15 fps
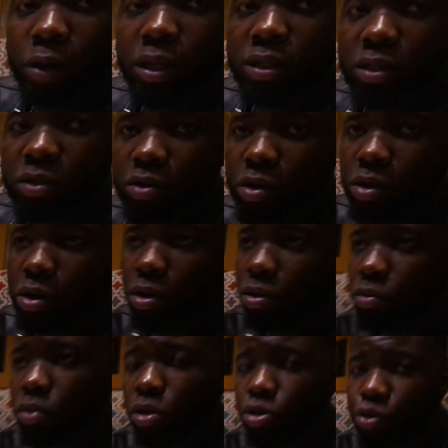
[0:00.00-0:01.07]
Great dessert.
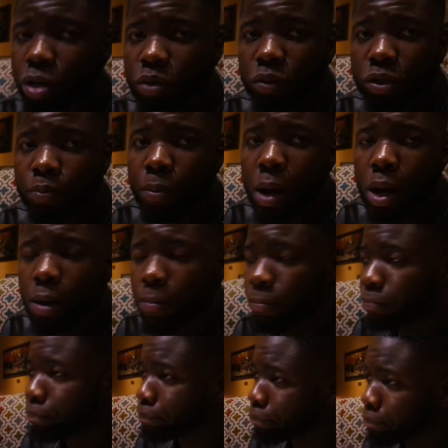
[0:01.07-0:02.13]
The drink was bomb.
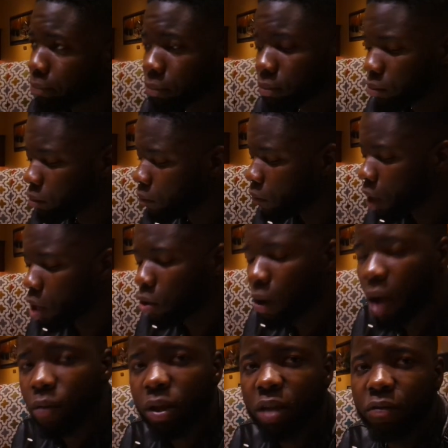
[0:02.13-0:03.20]

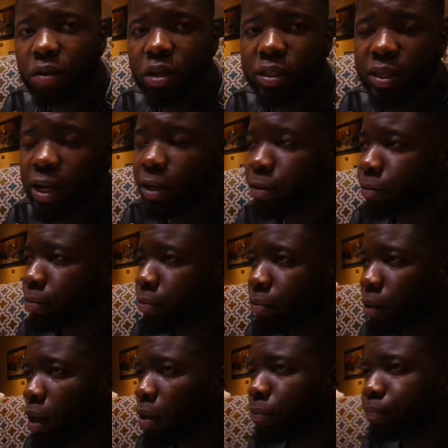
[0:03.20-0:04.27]
I would give it
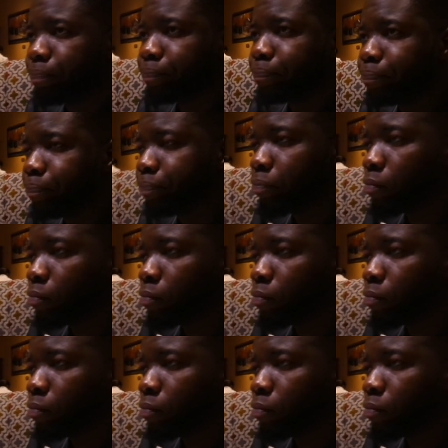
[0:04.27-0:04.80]
a 10. A 10, right?